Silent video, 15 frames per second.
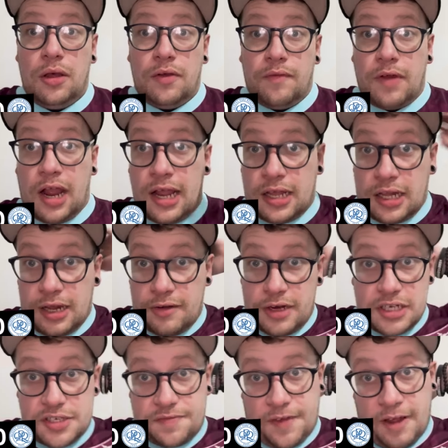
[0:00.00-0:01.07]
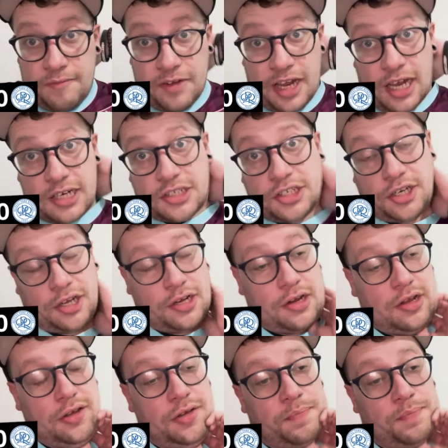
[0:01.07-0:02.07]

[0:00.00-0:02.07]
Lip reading: Right, Clarence, fan reaction,